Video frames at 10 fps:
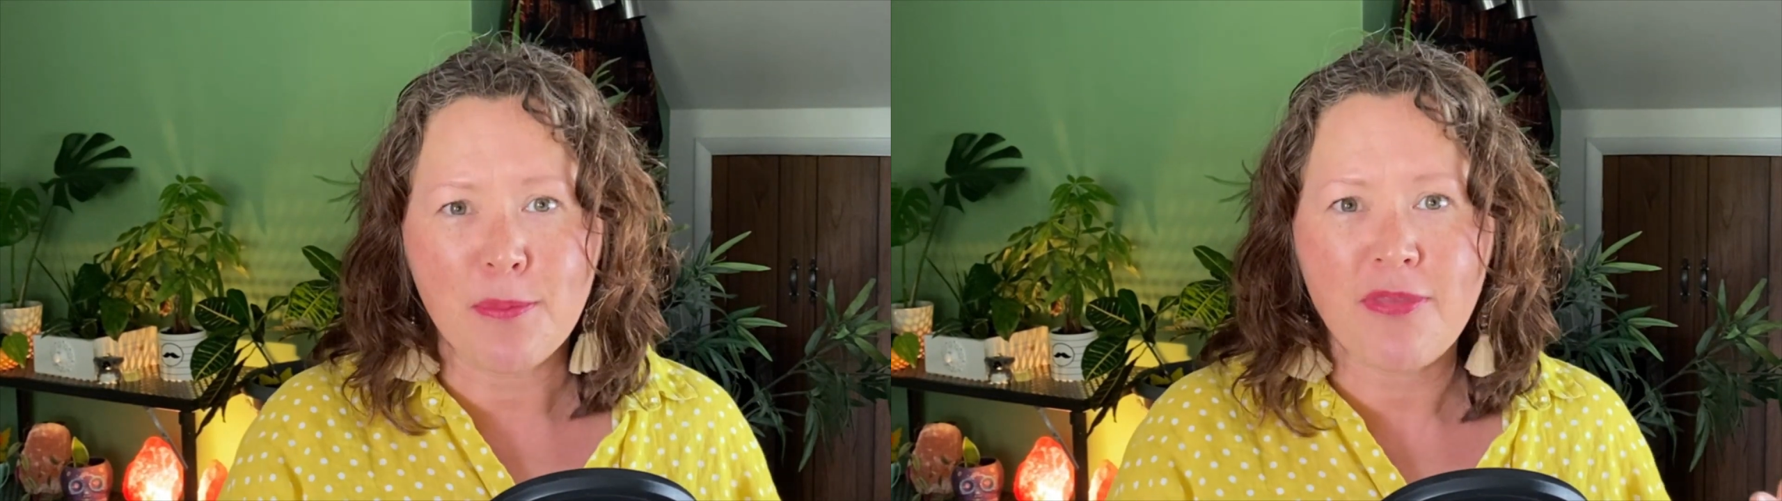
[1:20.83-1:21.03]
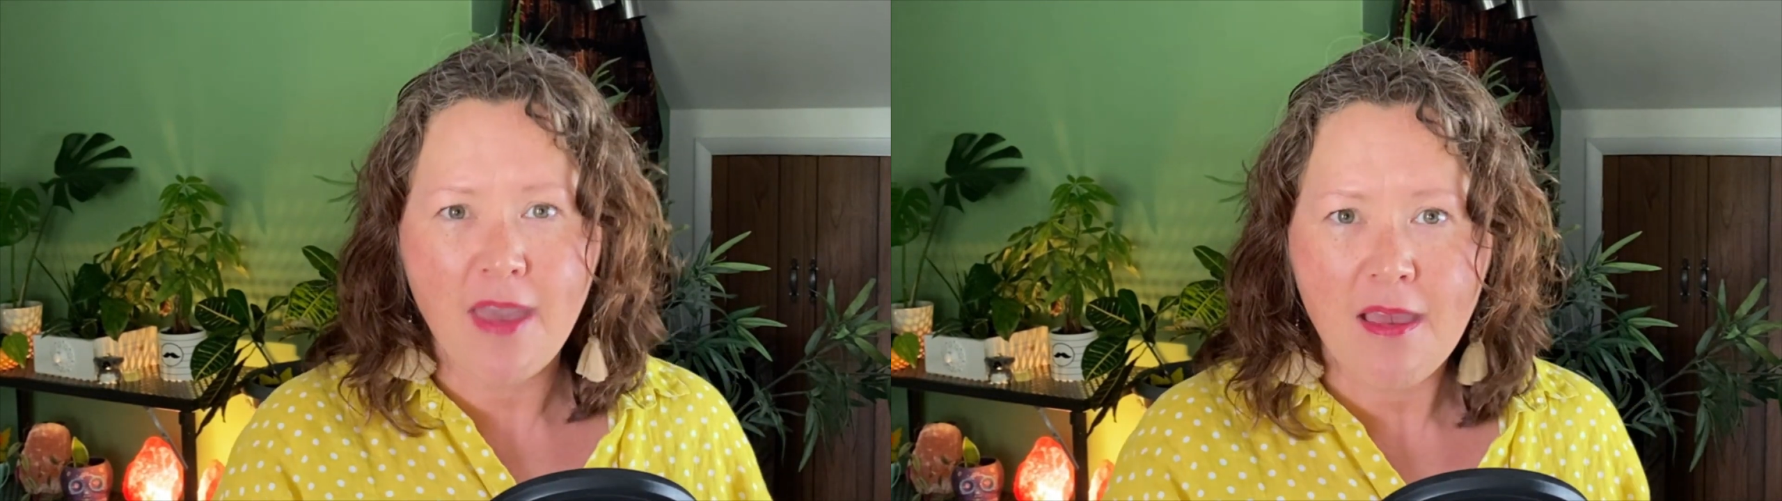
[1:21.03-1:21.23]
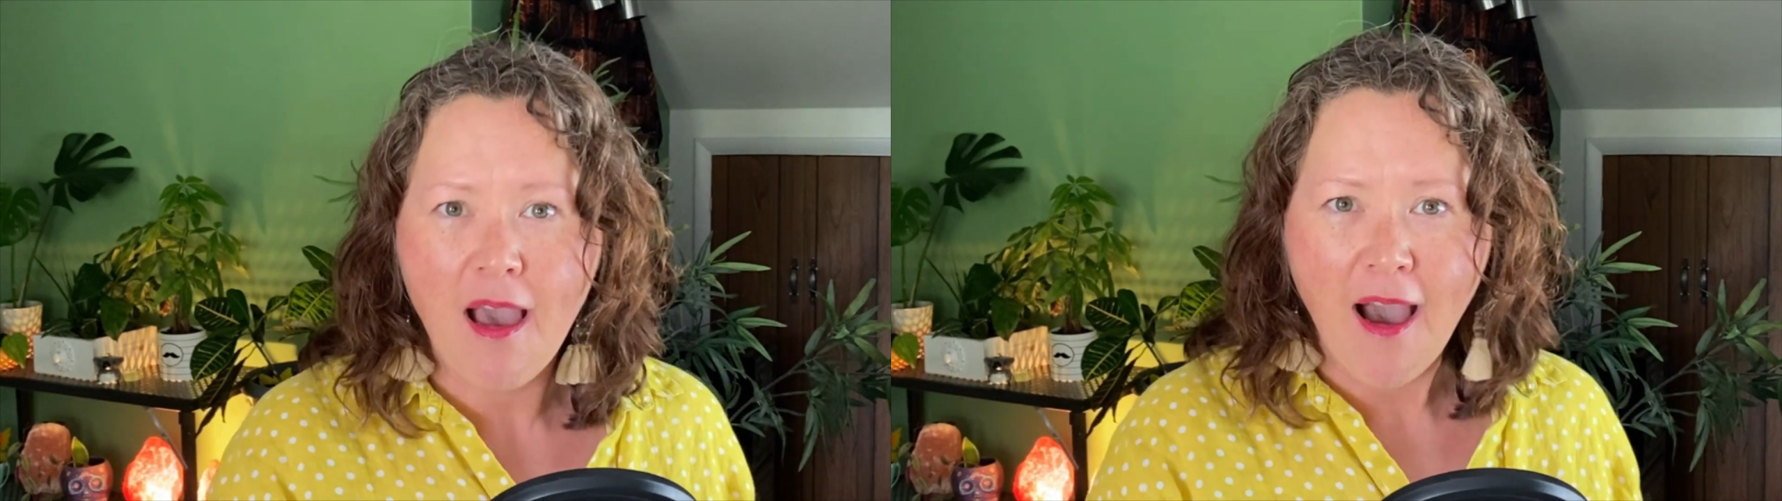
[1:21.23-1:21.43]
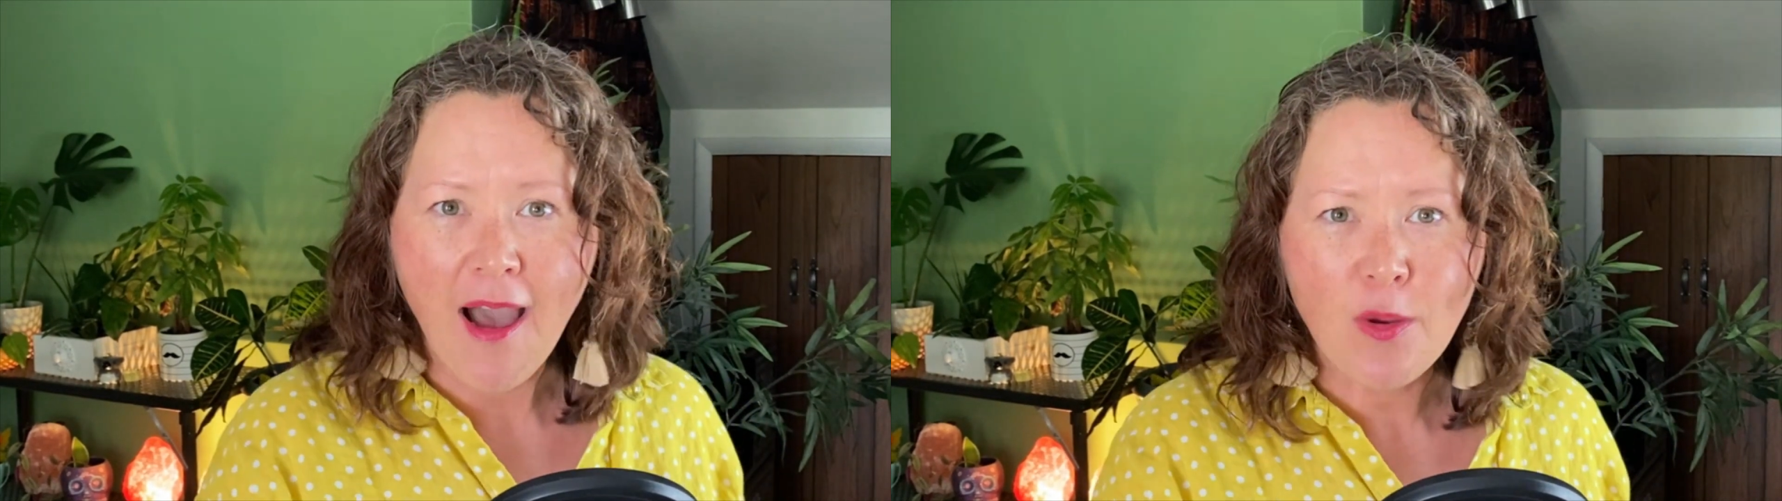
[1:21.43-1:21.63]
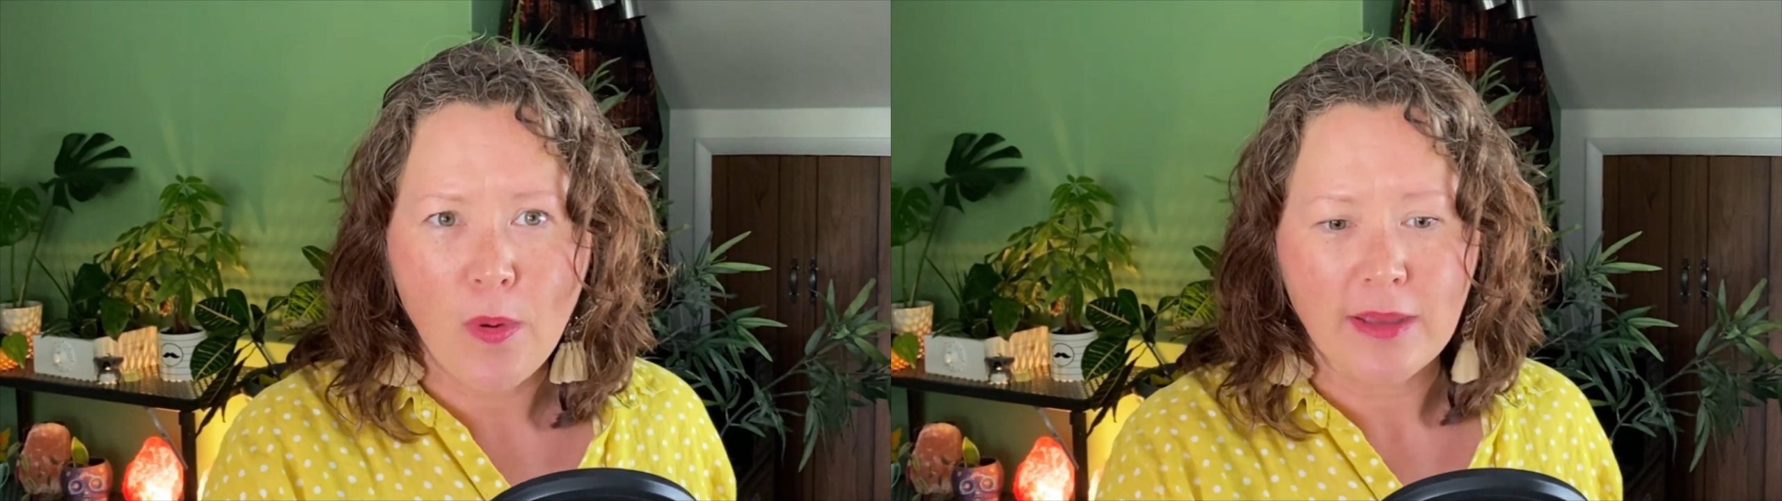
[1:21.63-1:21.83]
thing
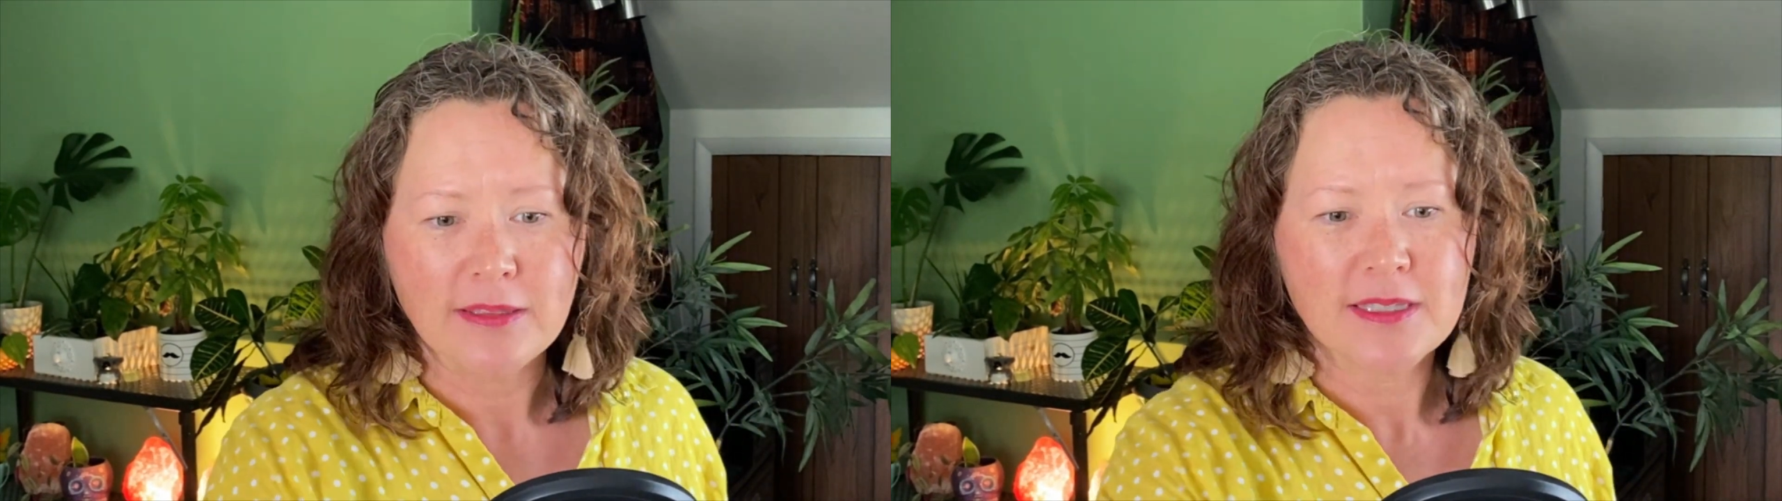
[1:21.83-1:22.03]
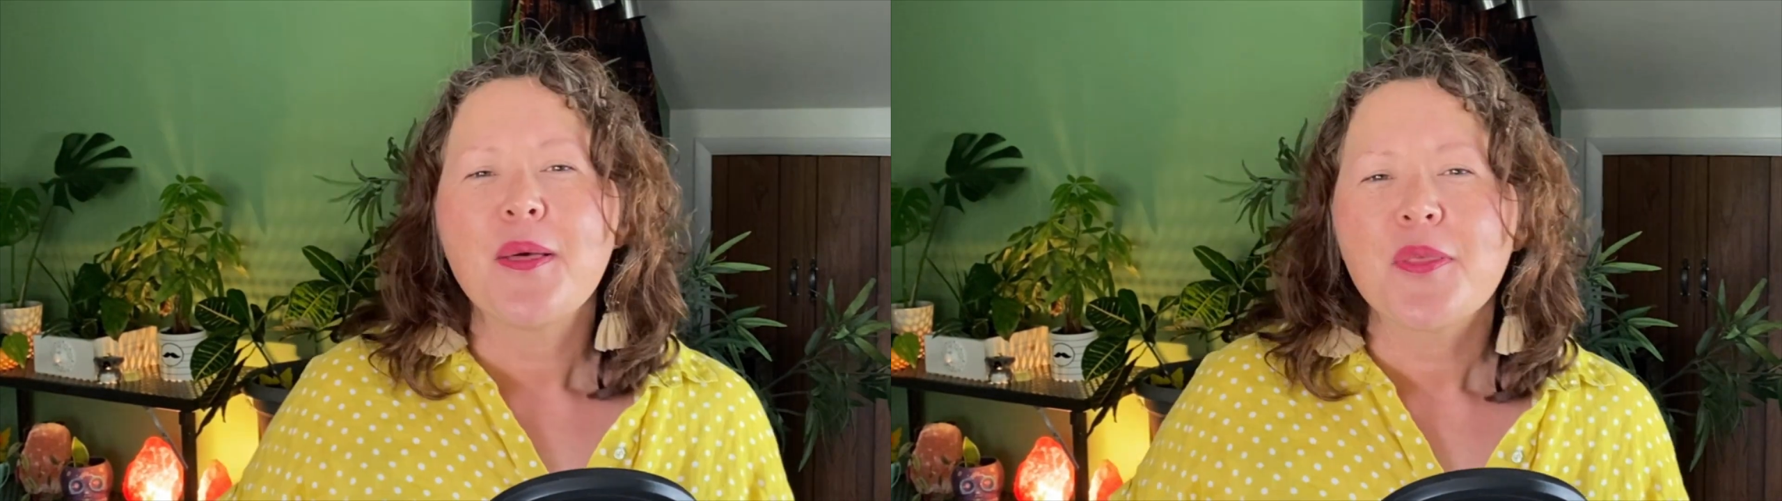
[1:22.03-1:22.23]
I was.